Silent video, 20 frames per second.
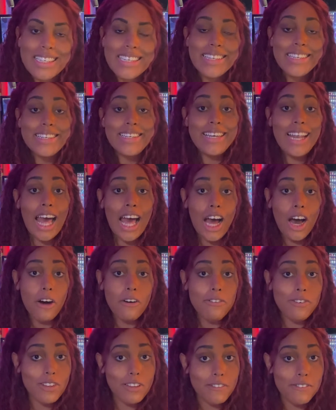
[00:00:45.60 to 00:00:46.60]
Now,
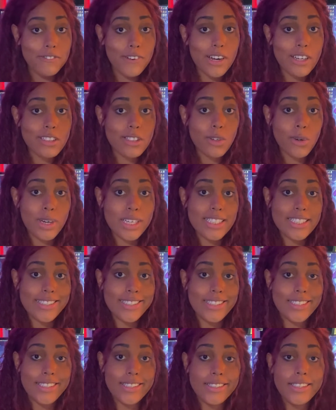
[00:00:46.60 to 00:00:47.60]
for the first
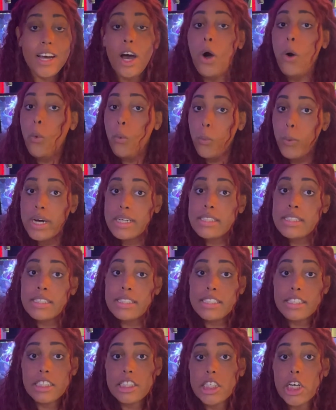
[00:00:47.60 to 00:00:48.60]
question, what
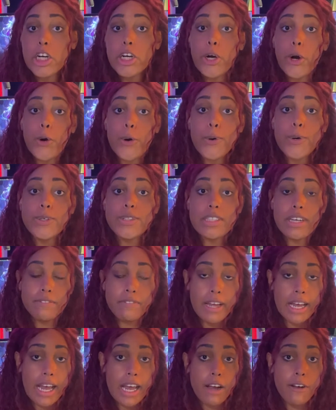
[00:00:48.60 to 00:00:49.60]
is the goals of
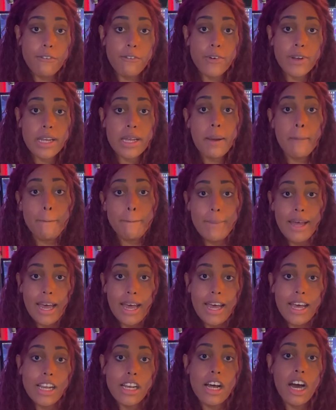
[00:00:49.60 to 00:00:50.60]
the
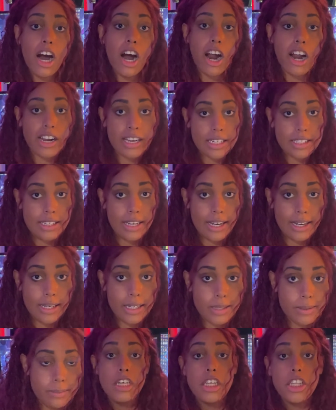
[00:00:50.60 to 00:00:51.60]
Everyman archetype?
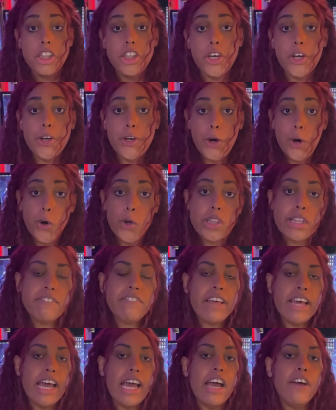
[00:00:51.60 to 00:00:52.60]
The goal of
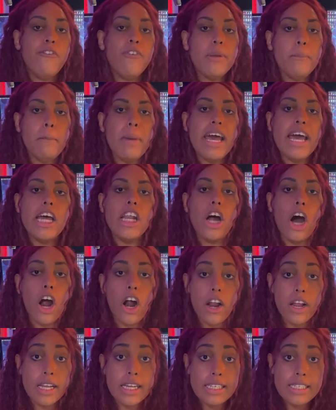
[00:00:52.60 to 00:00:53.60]
the Everyman
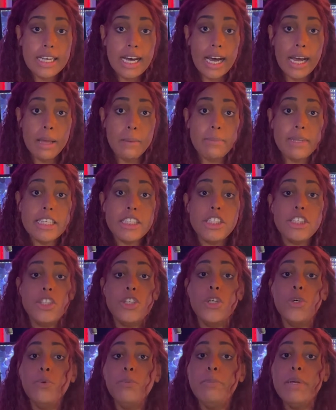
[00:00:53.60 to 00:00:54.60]
archetype is
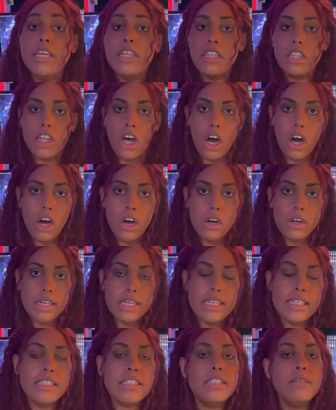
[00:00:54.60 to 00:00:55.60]
to belong,
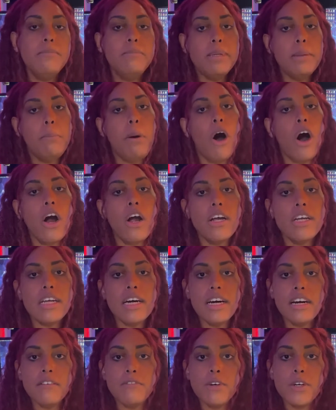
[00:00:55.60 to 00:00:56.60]
is to be part
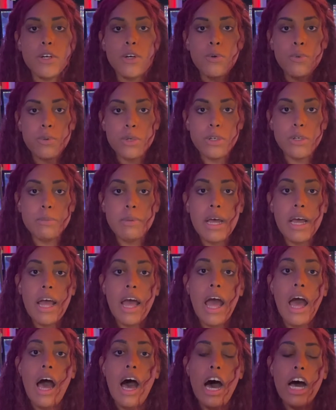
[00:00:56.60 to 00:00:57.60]
of a group,
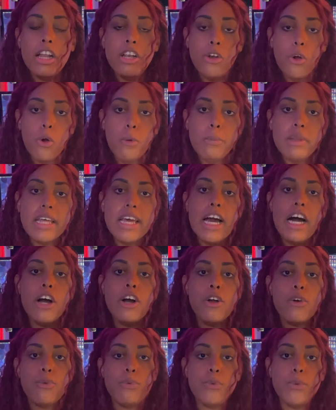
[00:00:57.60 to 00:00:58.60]
normally a
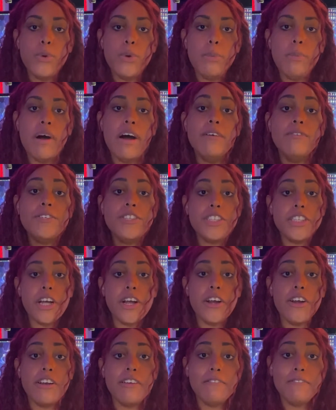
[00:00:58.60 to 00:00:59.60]
group of
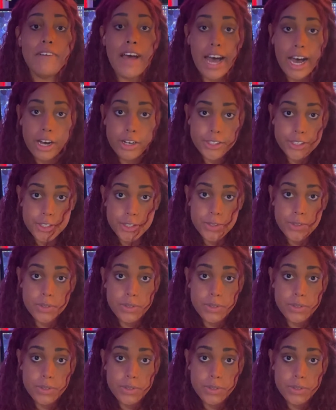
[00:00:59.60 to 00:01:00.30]
shared values.